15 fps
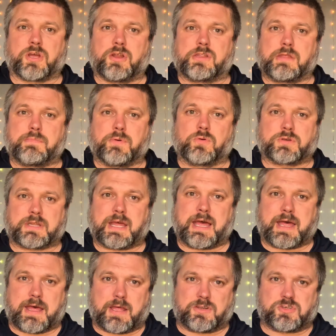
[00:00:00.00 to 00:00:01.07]
down to the boat
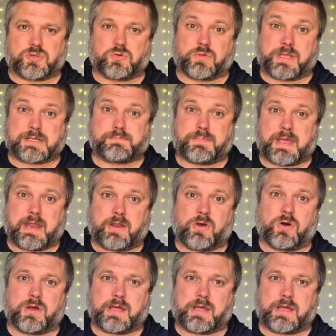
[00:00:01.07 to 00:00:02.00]
and show this being